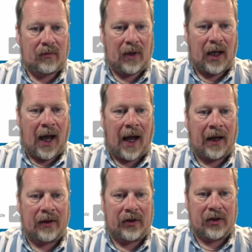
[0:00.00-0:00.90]

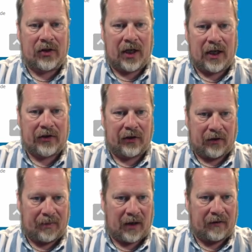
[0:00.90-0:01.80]
and you can see a list of the
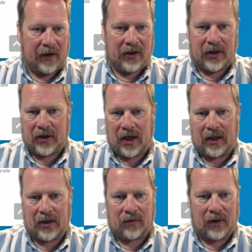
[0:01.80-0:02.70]
bug fixes in
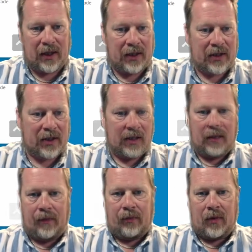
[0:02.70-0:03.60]
this release.
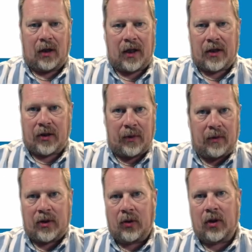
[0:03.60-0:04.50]
Okay, so we'll
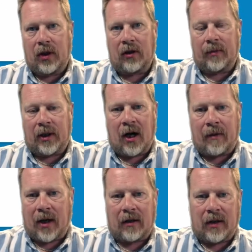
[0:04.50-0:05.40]
talk a little bit now
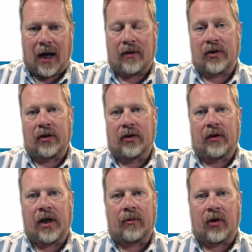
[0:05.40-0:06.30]
about how to do
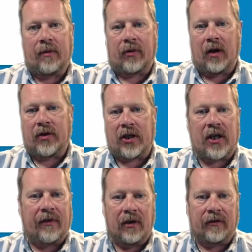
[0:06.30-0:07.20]
the upgrade process
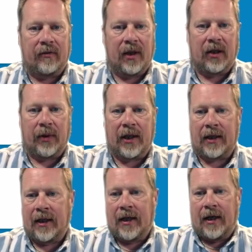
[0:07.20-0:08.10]
if you're not familiar with it.
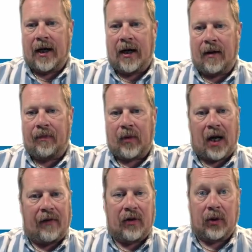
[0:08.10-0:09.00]

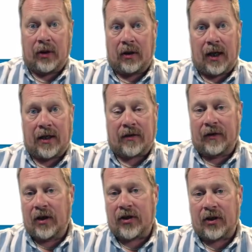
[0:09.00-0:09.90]
If you want the latest
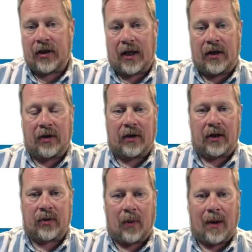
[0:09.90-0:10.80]
version, then you go
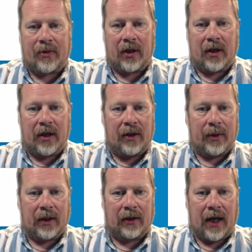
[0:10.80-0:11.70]
to our website and you
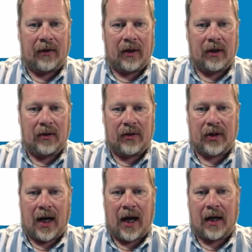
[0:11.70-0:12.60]
go to downloads
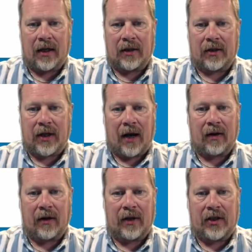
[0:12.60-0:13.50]
and
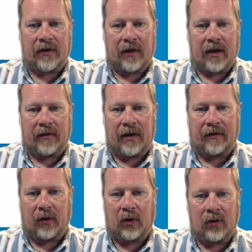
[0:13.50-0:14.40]
download Easify V4,